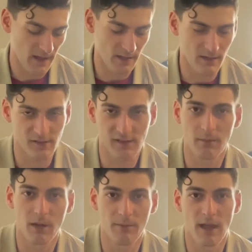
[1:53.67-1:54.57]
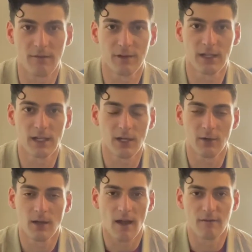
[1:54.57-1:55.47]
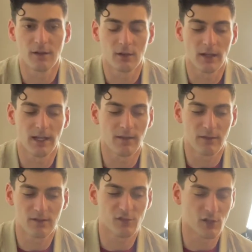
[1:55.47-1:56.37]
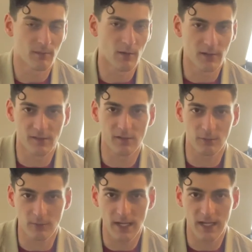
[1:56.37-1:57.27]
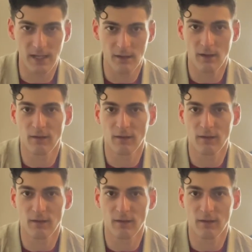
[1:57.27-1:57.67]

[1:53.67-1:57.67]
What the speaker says: To sum up that video, I feel like if this turbo is rated